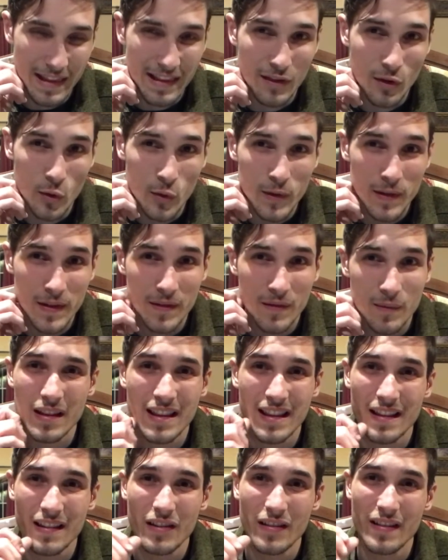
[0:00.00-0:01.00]
Those
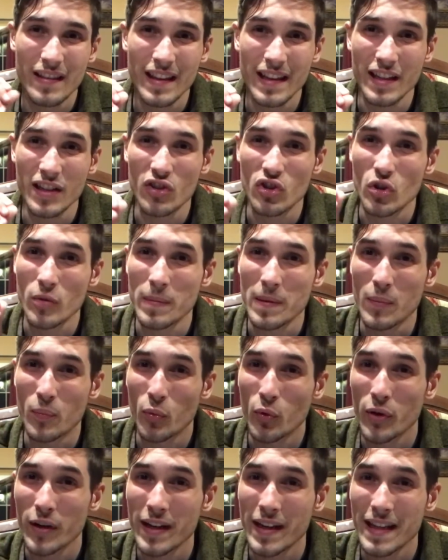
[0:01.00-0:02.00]
things should be
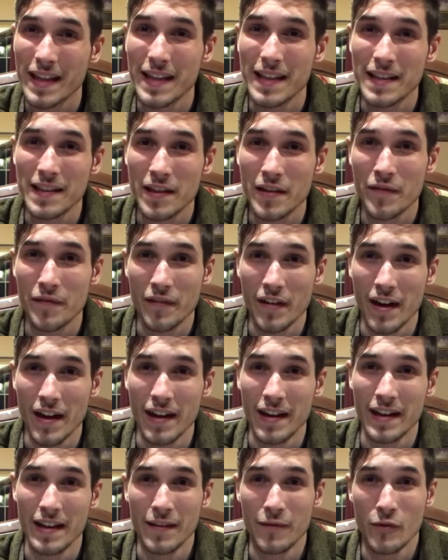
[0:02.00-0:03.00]
pretty easy to
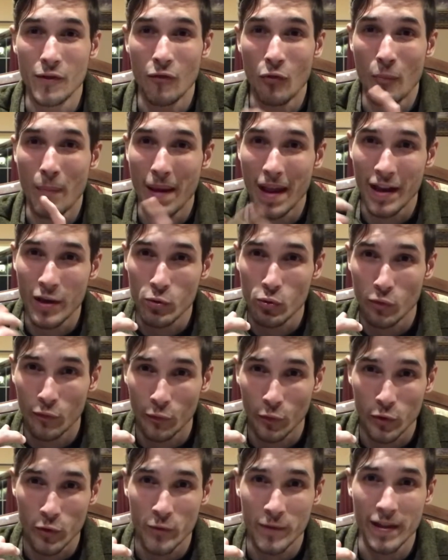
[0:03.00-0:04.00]
find if you have a manual
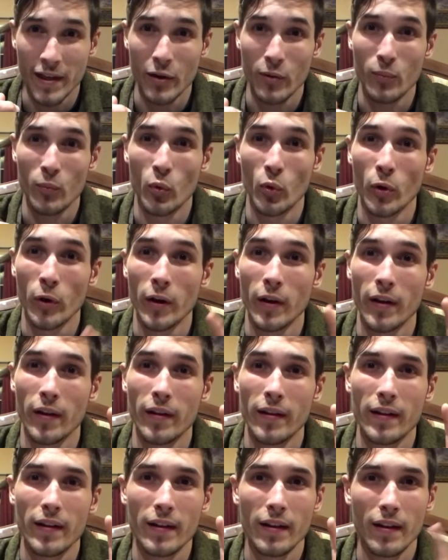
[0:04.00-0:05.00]
for your soundboard
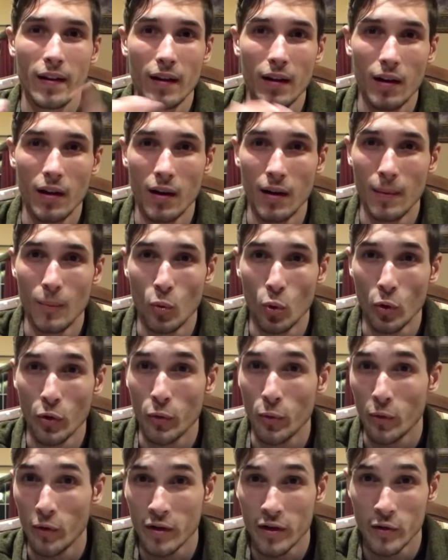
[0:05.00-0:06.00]
or
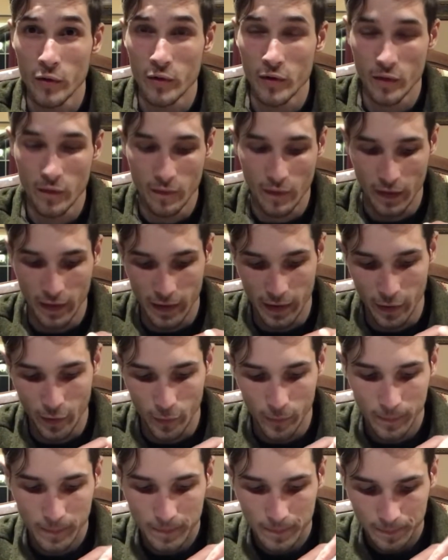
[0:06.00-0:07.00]
through a YouTube video.